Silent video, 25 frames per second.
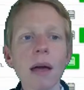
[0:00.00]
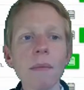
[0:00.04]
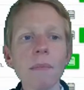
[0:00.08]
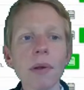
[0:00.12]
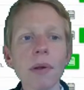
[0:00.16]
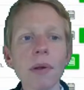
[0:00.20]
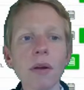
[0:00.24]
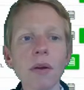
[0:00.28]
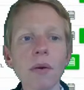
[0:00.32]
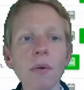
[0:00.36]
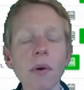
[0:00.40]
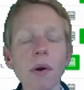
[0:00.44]
I'm
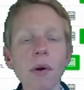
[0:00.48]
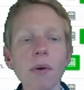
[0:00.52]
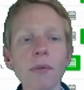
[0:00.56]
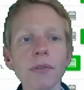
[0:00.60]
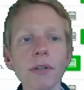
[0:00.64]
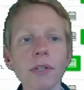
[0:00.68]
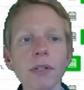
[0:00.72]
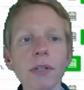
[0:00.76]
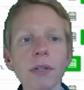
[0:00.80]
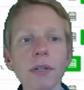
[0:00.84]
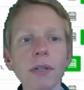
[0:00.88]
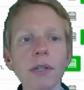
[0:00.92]
going to go
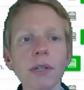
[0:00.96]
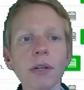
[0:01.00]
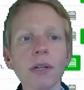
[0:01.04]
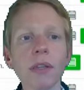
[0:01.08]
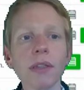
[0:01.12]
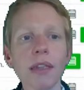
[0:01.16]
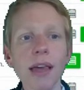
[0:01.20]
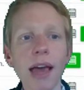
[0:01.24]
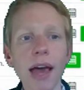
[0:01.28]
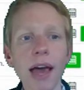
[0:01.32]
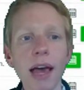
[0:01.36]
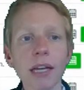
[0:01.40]
over to
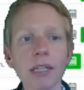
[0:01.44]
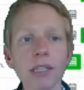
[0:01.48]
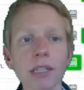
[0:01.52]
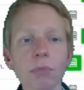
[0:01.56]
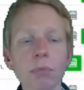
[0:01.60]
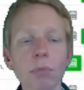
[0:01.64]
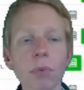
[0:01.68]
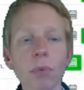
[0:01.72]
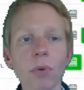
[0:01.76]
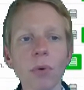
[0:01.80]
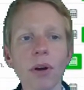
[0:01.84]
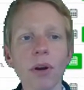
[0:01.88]

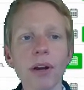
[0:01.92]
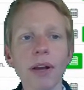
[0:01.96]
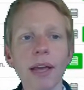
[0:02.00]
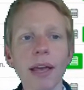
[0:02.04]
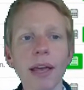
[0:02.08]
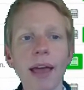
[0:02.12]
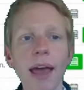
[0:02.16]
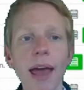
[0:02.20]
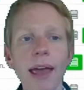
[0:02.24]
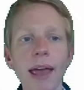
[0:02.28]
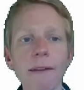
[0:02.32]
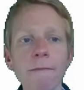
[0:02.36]
dashboard
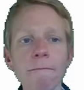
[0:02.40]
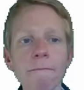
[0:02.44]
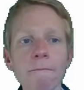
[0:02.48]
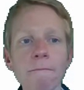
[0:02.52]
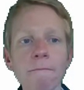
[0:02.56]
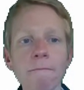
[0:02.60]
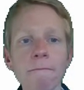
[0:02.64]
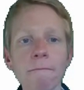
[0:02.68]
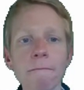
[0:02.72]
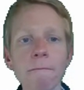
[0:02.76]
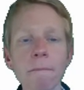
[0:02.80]
again.